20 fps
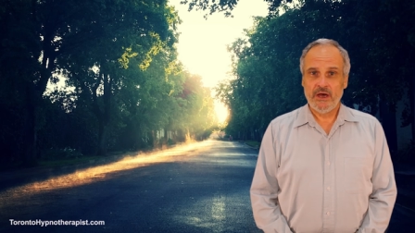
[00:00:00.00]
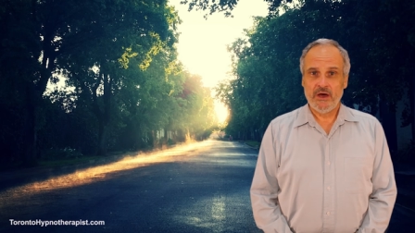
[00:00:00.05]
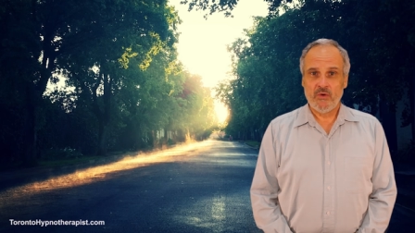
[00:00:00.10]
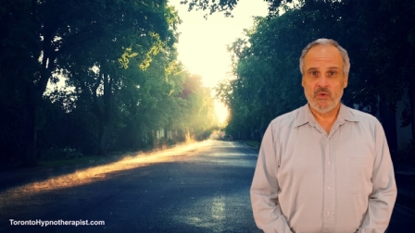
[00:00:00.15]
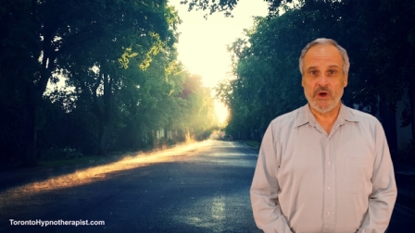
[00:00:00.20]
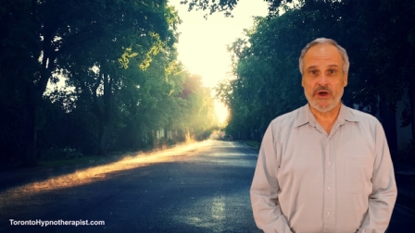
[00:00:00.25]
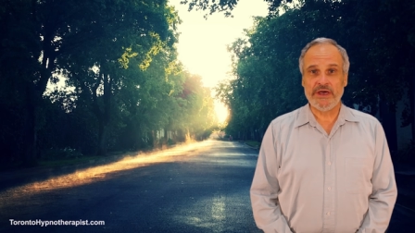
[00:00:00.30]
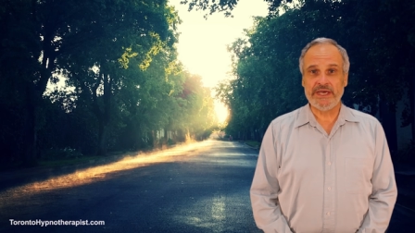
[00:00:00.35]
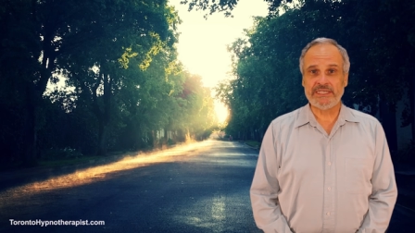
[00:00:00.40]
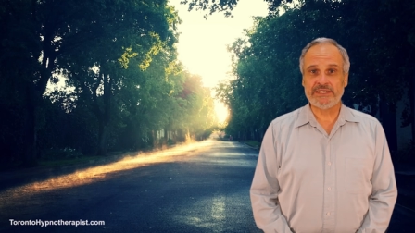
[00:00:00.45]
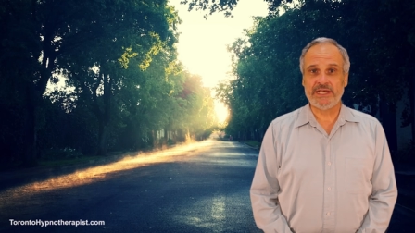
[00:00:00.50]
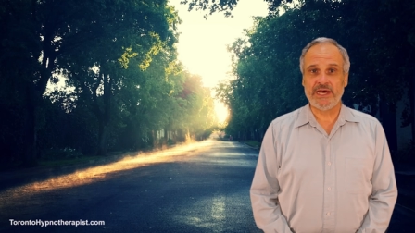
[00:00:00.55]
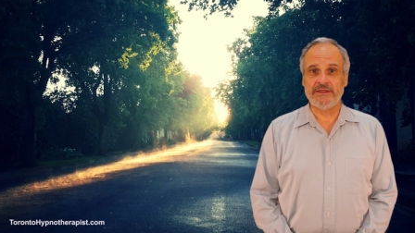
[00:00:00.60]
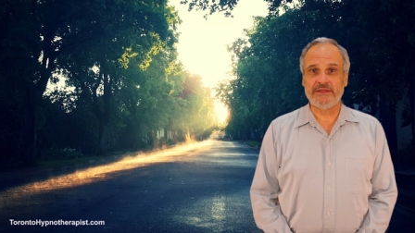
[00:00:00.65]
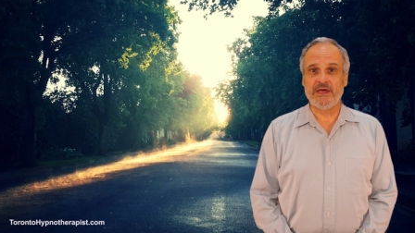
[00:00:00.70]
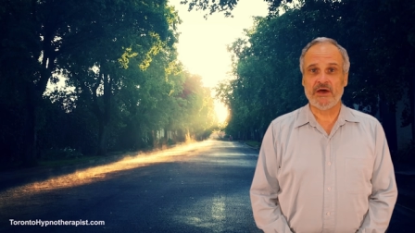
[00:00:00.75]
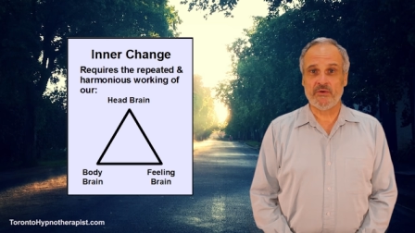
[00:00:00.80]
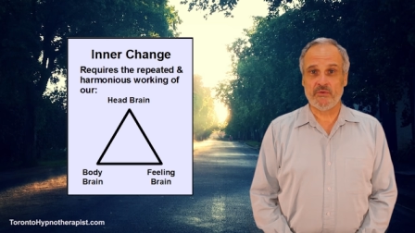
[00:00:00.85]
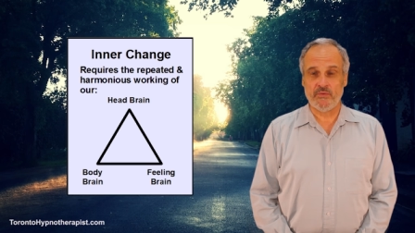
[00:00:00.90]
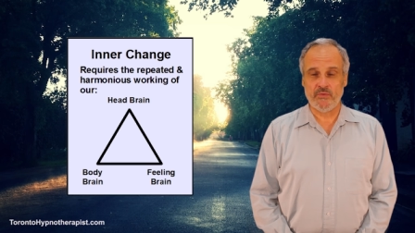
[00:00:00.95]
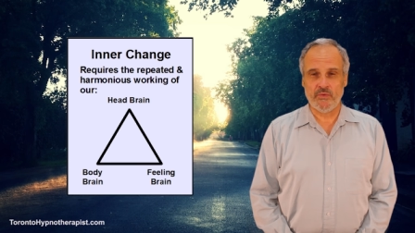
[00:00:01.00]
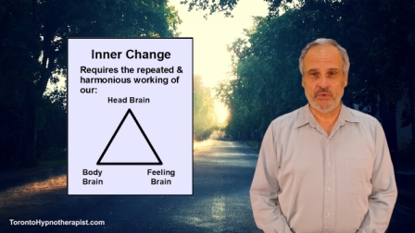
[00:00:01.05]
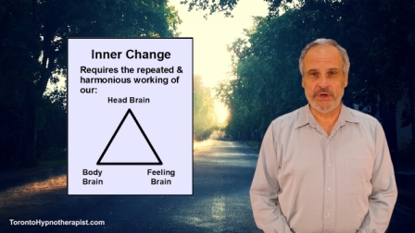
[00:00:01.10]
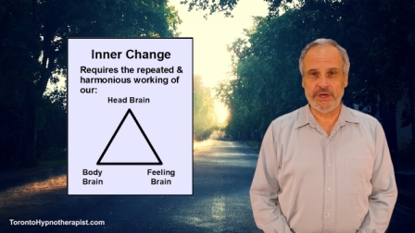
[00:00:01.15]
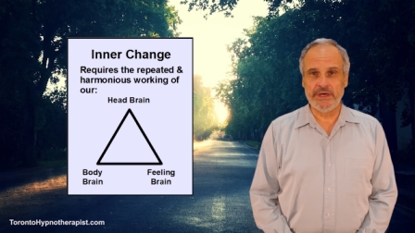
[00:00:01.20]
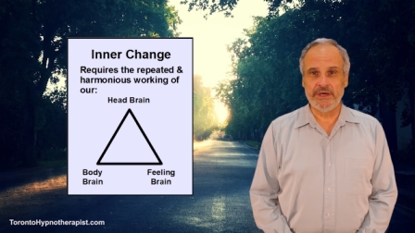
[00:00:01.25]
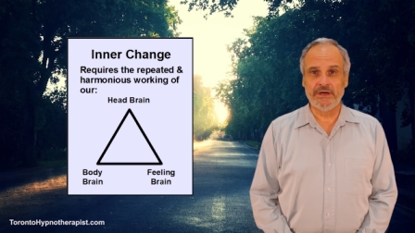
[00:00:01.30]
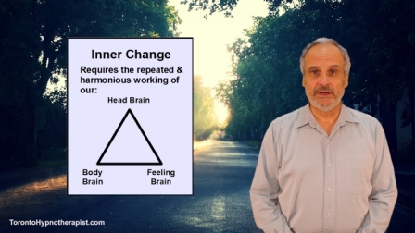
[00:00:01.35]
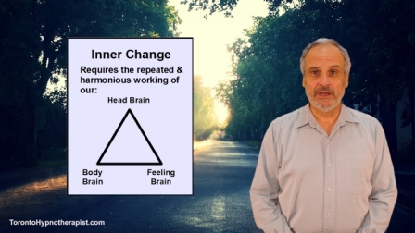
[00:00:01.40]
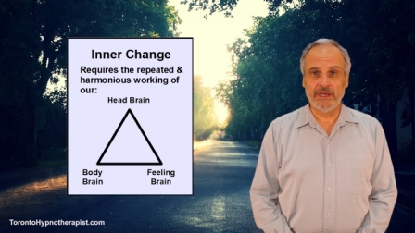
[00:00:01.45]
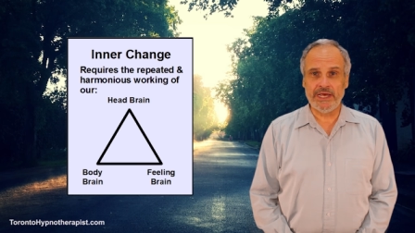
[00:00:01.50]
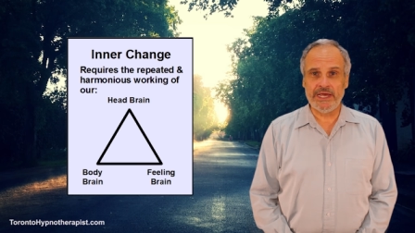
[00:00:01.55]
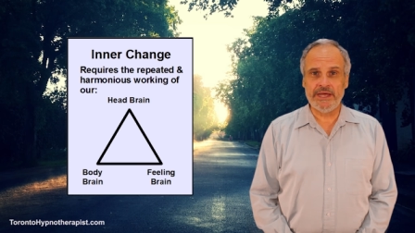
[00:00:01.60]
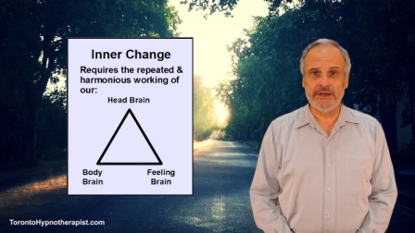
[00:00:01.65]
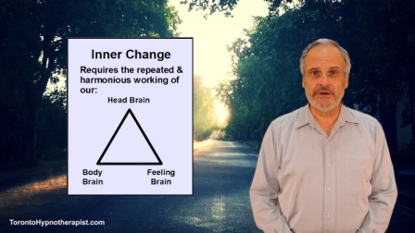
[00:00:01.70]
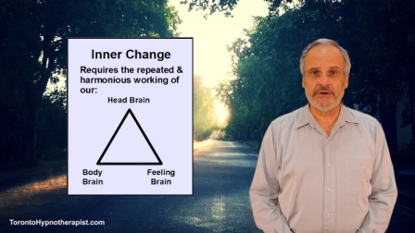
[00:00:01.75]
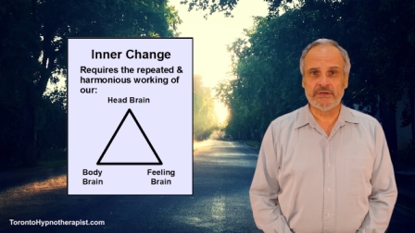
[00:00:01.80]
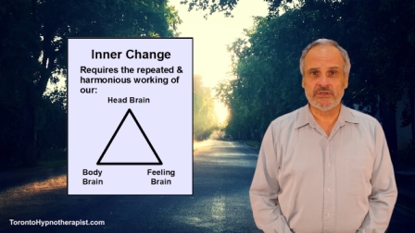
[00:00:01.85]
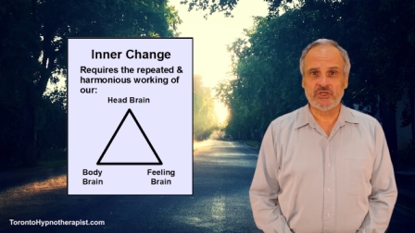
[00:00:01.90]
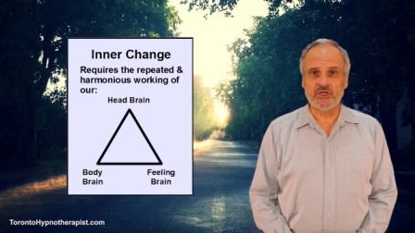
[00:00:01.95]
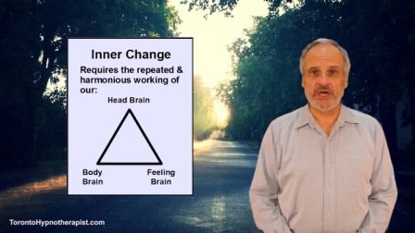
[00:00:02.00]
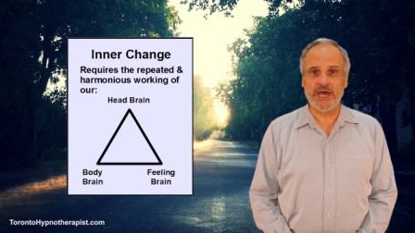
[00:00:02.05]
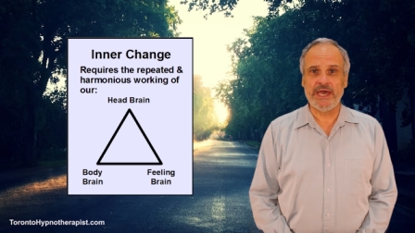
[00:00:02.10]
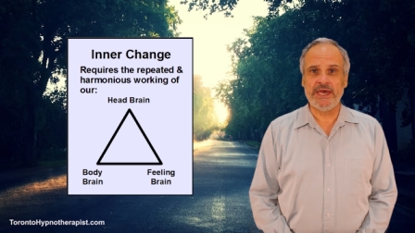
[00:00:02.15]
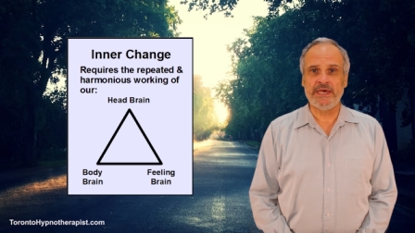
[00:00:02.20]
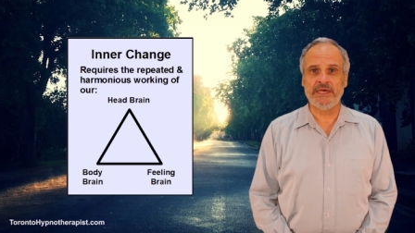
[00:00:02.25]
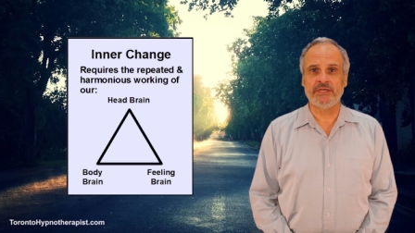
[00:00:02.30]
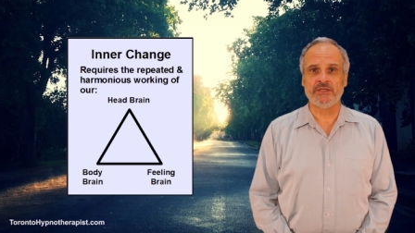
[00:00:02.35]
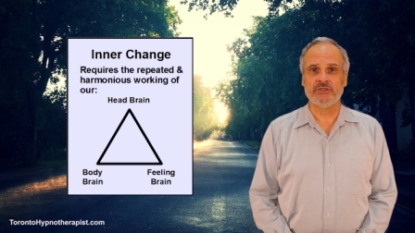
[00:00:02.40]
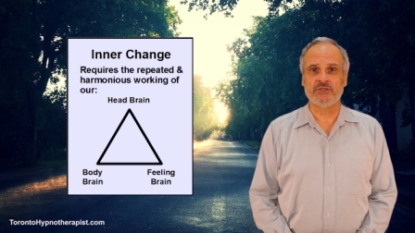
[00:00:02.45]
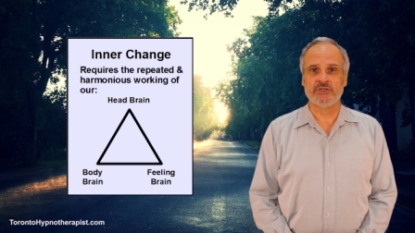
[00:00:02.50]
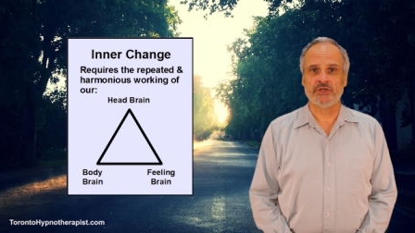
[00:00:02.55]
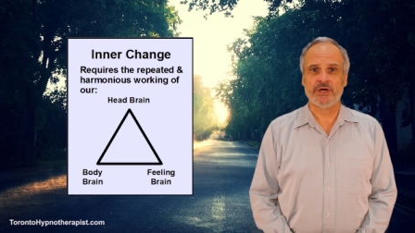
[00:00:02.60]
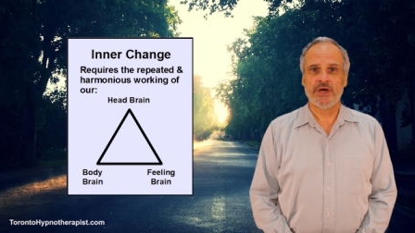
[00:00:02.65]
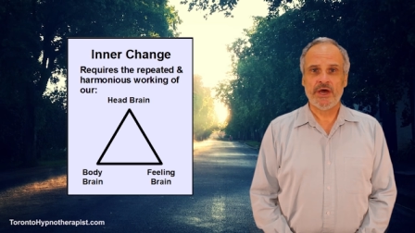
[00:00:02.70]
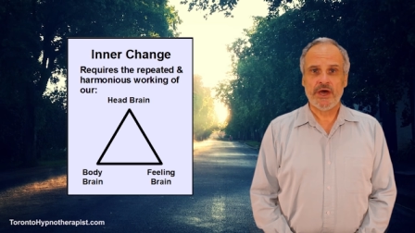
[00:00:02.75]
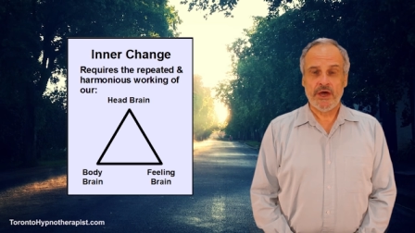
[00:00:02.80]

where he said that real inner change